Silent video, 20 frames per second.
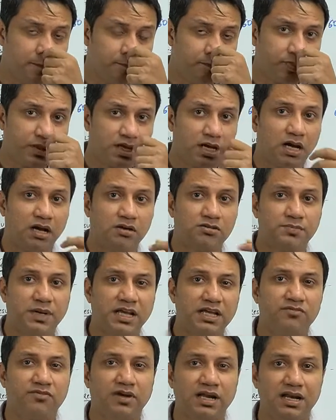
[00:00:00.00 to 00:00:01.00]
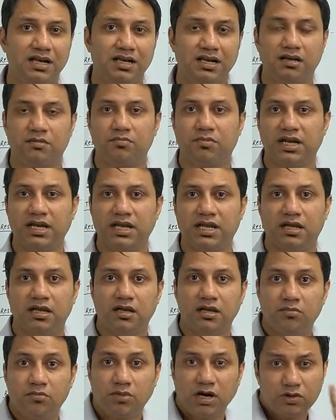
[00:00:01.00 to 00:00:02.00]
I was making very little money,
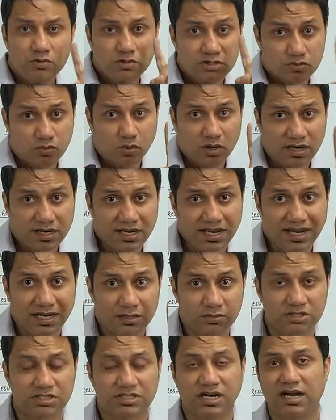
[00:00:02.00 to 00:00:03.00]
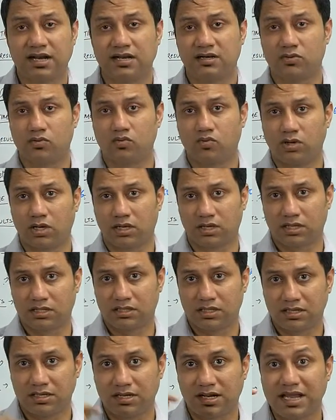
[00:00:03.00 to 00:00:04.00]
but it was working. It was starting to work.
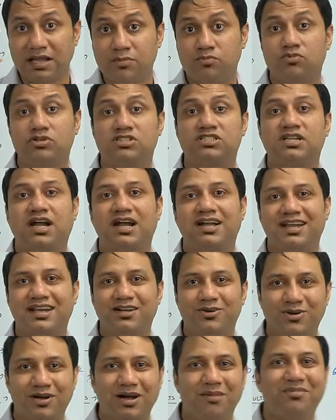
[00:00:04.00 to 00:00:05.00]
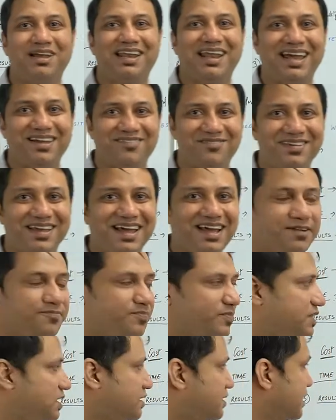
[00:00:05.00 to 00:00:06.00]
The dream was starting to come alive. Yeah,
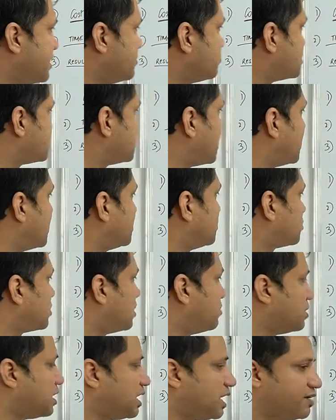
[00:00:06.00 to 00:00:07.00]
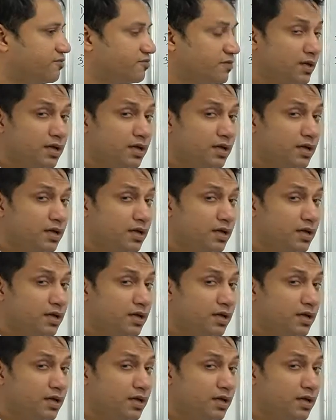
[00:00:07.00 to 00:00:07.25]
the dream was starting to come alive.